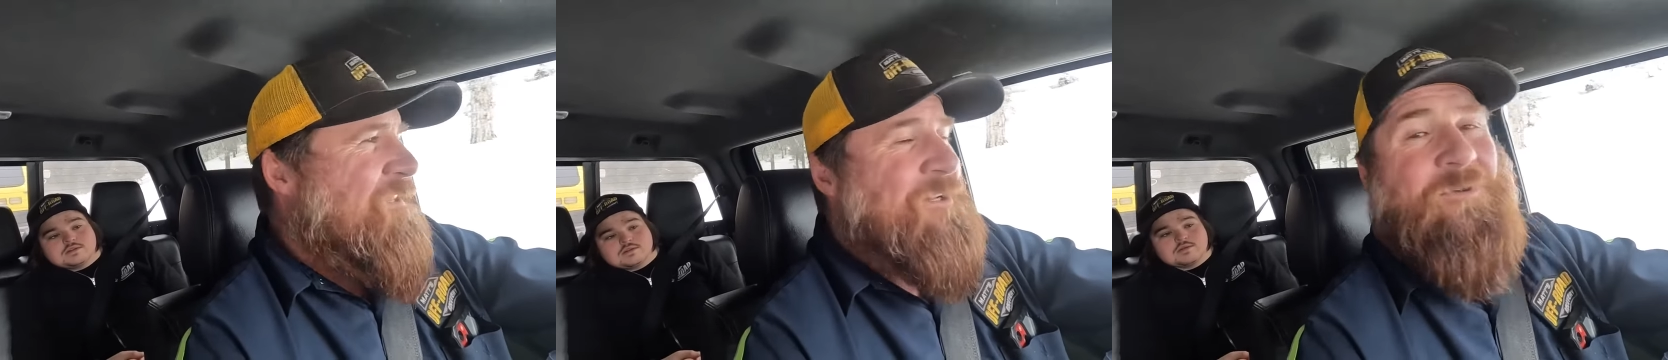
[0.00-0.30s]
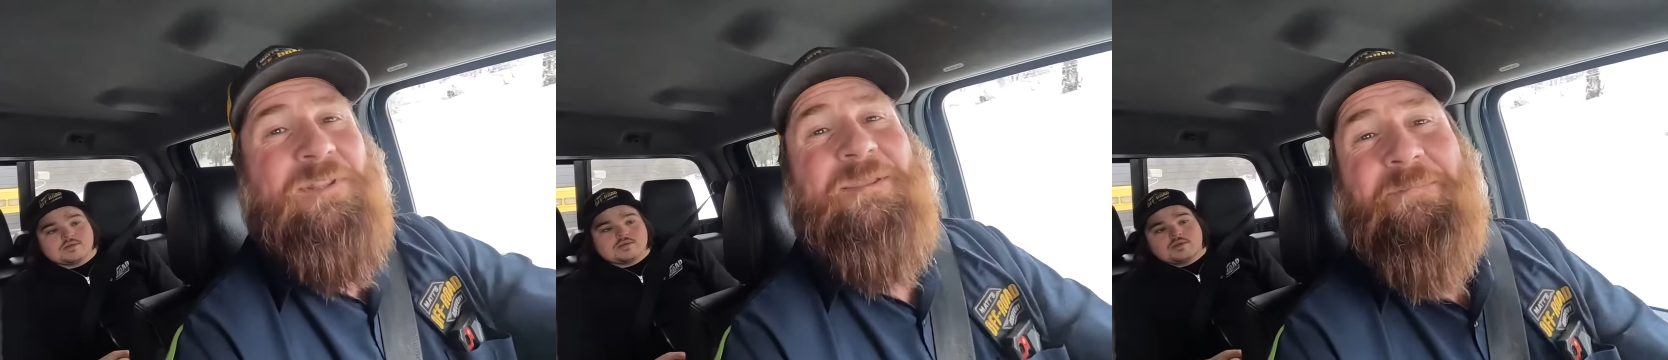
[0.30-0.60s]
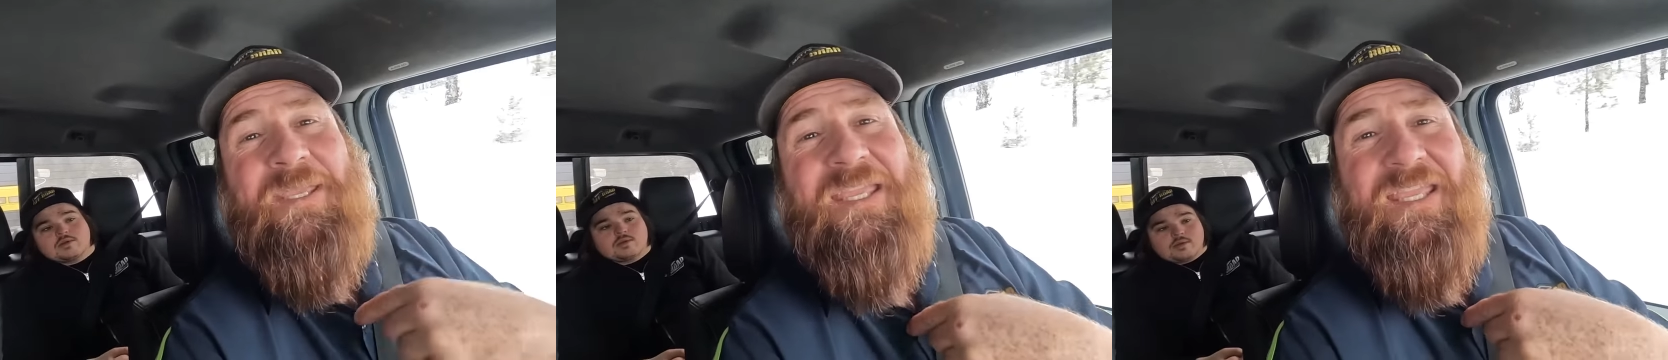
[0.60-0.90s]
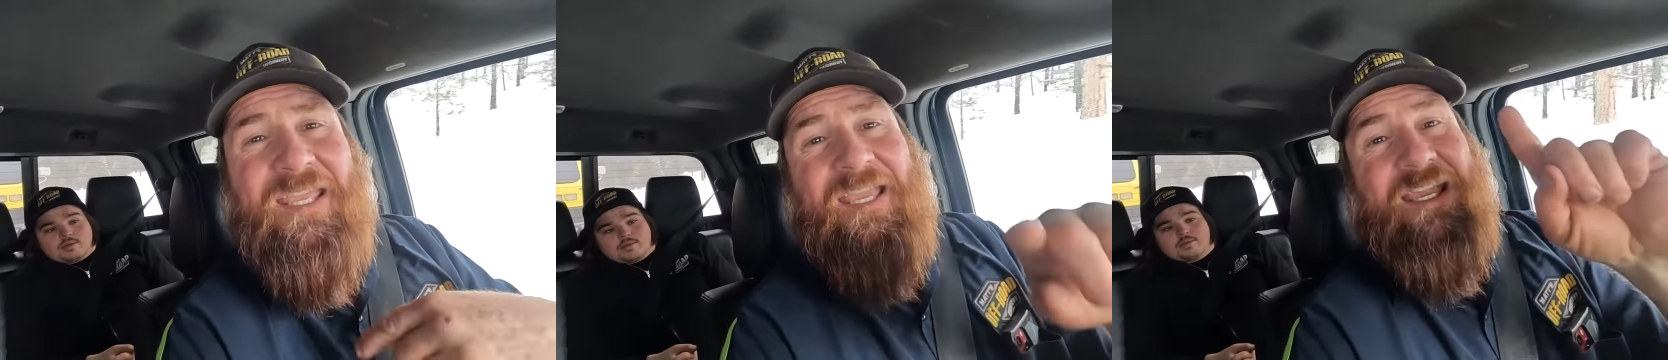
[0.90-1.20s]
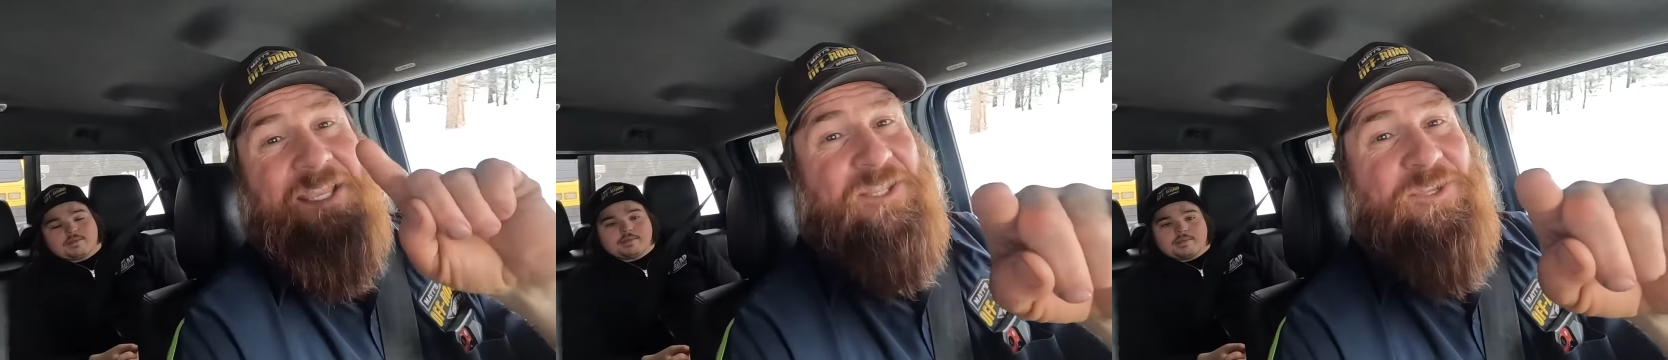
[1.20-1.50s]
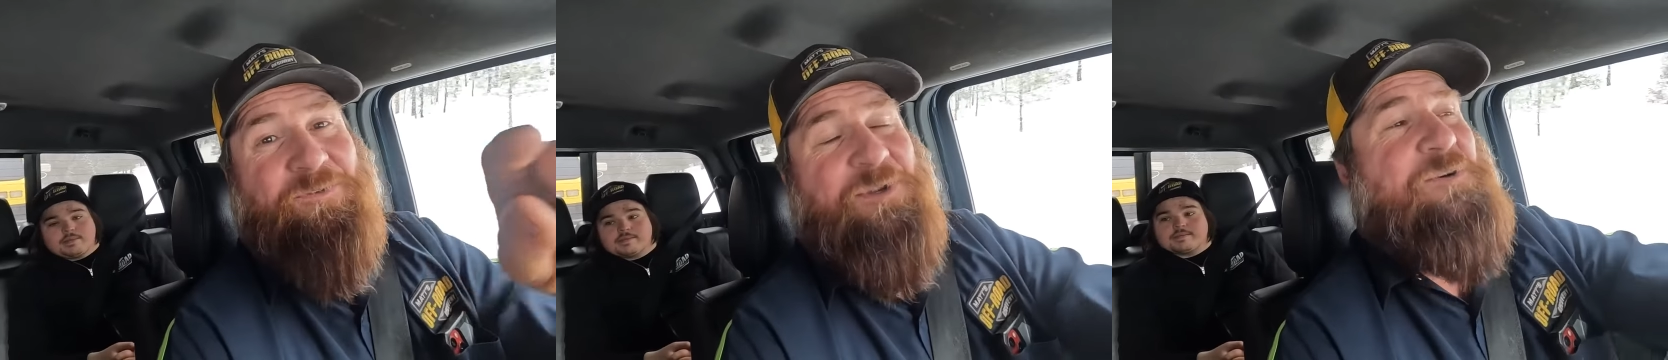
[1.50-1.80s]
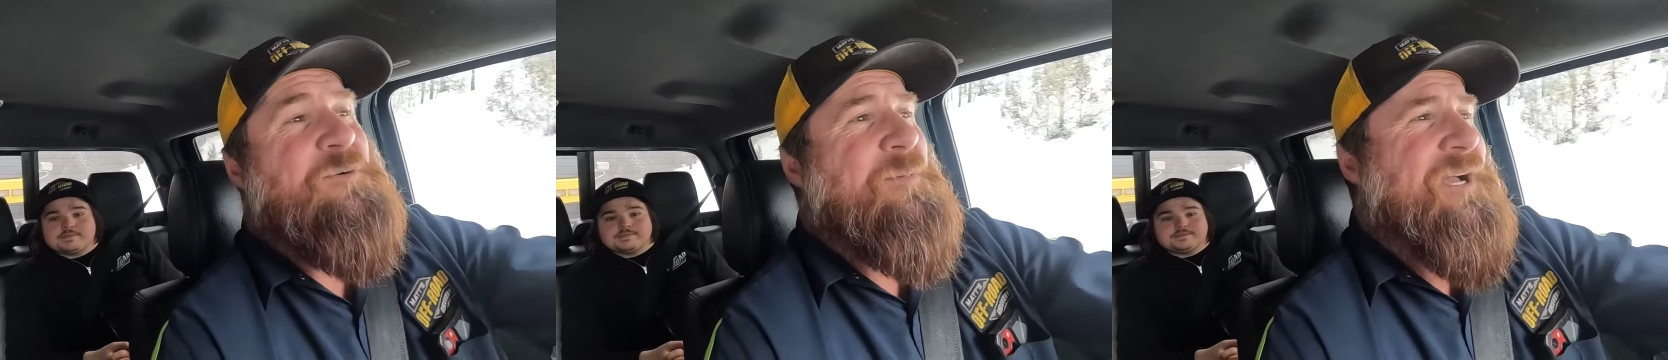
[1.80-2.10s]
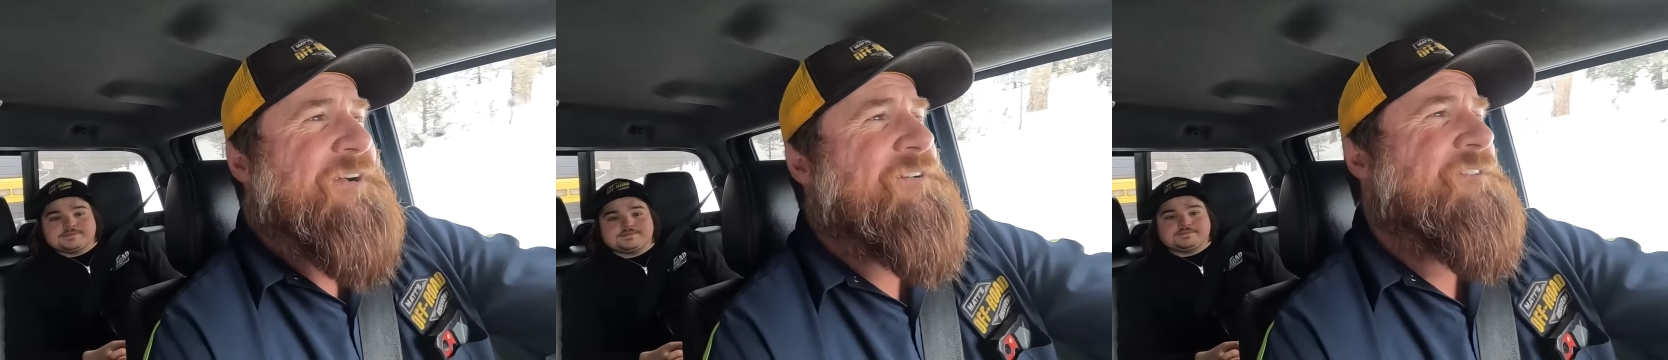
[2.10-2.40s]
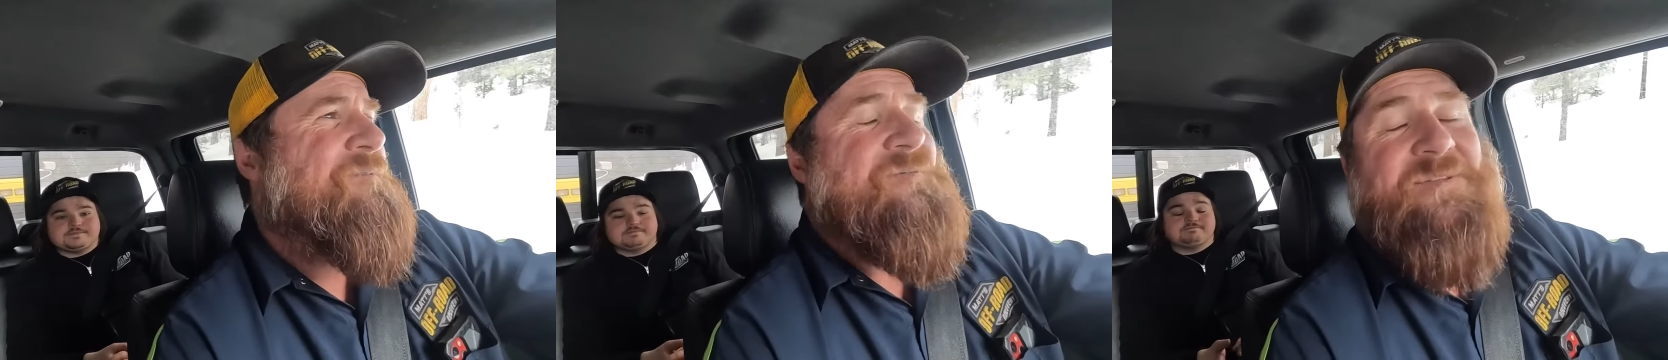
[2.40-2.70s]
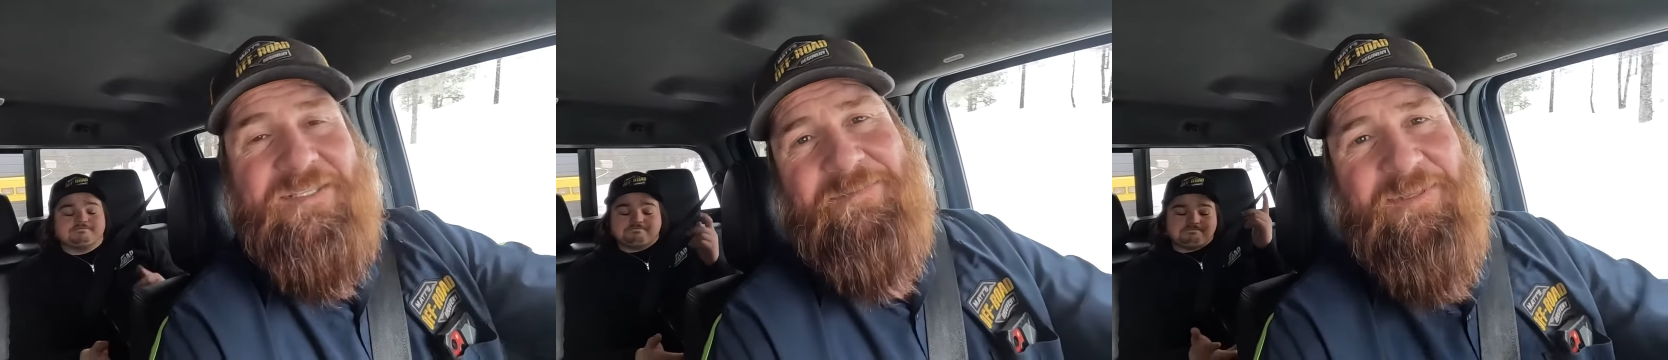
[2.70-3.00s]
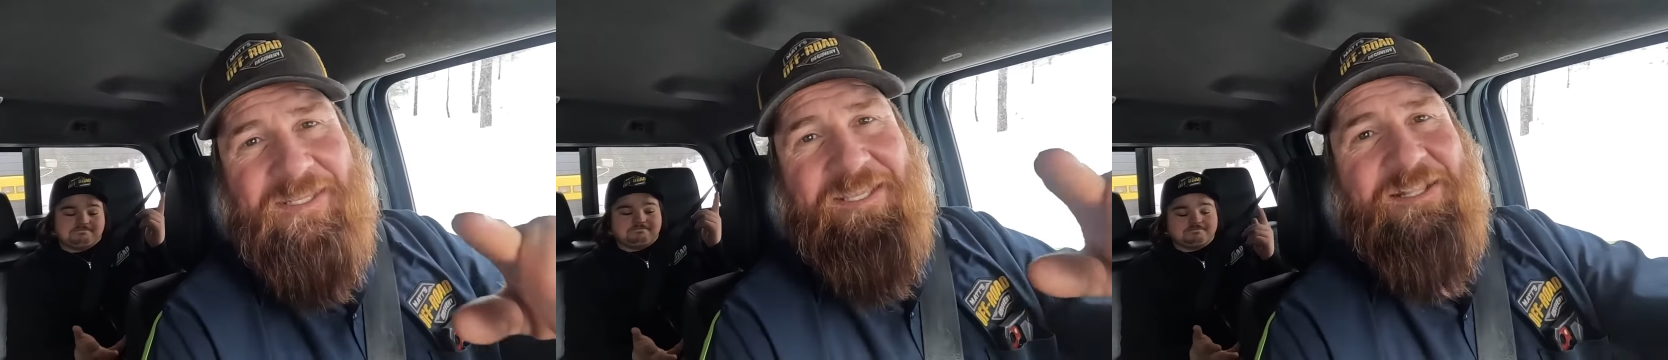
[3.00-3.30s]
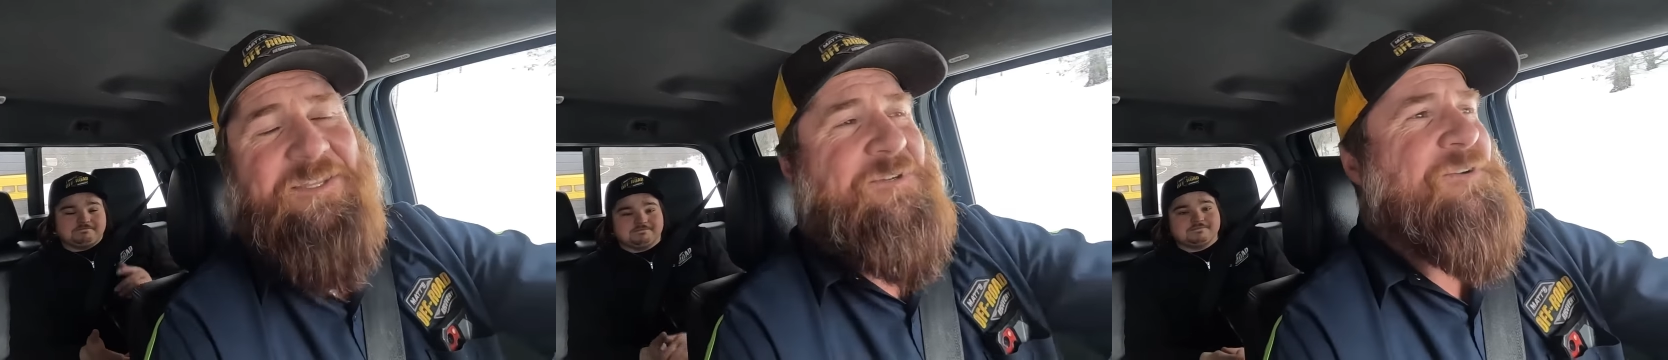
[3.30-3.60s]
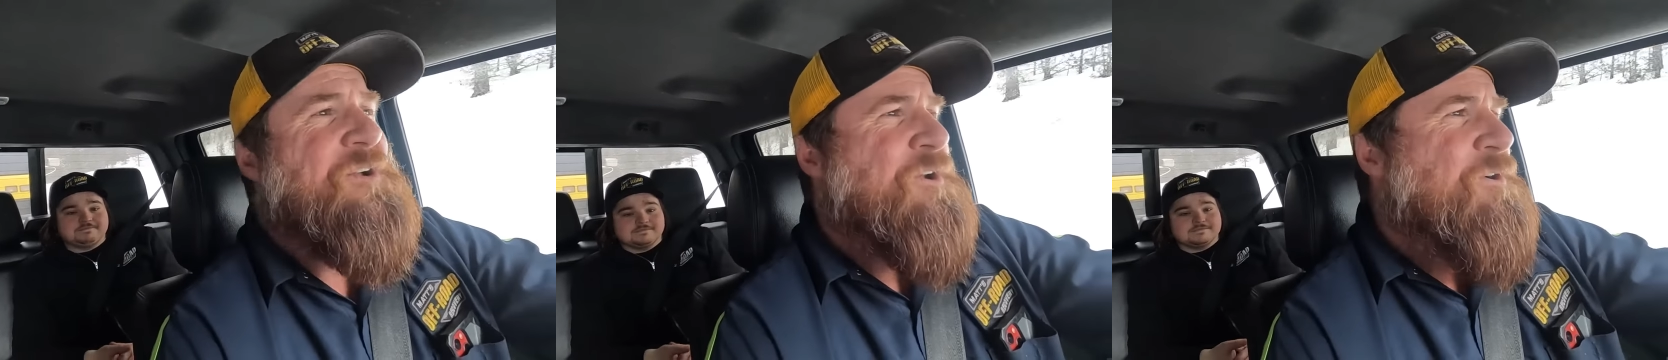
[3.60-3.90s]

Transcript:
Speaker 1: that only me and you know about because I'm going to tell you.